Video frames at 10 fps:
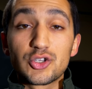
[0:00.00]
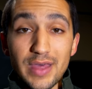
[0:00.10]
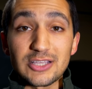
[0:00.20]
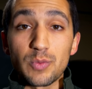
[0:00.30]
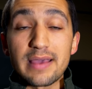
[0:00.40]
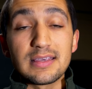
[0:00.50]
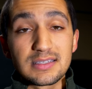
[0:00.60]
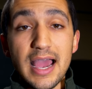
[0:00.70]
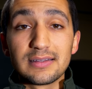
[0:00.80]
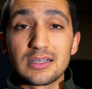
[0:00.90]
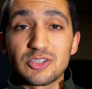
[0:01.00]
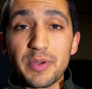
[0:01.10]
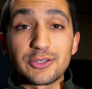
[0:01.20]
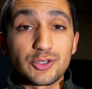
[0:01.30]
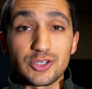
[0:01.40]
so that's why these nylon
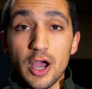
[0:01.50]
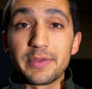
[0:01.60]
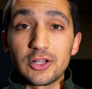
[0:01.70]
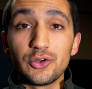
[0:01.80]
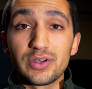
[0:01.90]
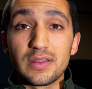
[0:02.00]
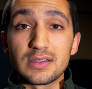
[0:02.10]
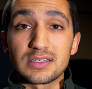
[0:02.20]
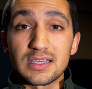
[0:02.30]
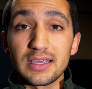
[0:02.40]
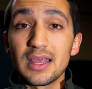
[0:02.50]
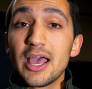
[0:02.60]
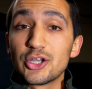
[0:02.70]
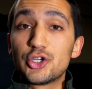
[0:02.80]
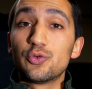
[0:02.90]
spacers come included in this kit
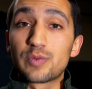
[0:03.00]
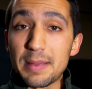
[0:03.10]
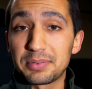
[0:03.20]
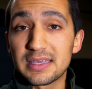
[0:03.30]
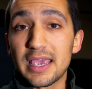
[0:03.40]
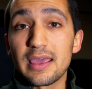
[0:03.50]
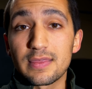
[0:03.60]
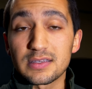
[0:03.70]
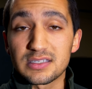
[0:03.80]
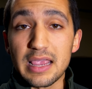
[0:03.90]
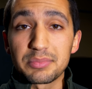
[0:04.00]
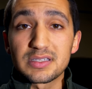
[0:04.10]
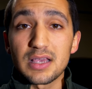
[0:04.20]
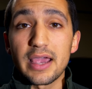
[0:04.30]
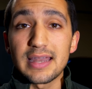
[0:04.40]
to replicate the same
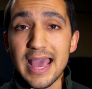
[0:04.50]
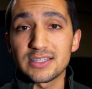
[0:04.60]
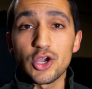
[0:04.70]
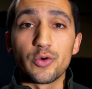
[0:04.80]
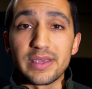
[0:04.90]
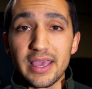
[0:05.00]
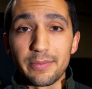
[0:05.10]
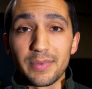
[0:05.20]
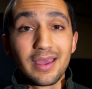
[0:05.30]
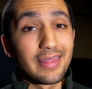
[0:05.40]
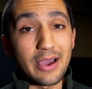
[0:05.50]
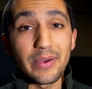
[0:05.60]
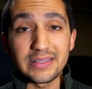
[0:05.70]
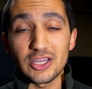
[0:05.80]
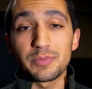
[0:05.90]
design as OEM. That
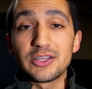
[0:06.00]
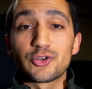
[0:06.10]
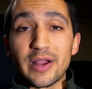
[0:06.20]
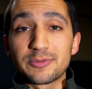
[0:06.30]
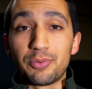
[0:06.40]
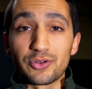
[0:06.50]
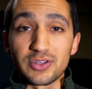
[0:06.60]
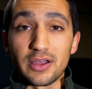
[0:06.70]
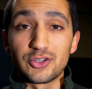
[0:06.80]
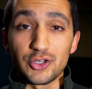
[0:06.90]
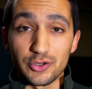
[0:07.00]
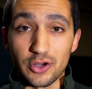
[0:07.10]
way it's gonna be a direct bolt on to your